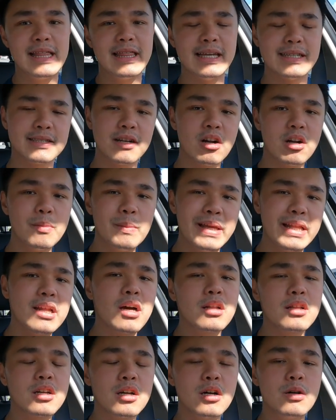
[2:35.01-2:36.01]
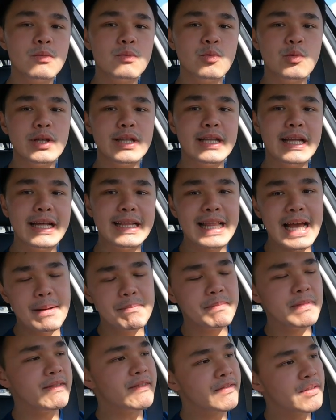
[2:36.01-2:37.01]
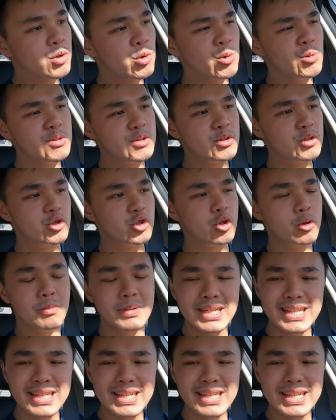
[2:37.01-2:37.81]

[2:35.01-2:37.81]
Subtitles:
this car may not come with adaptive cruise control,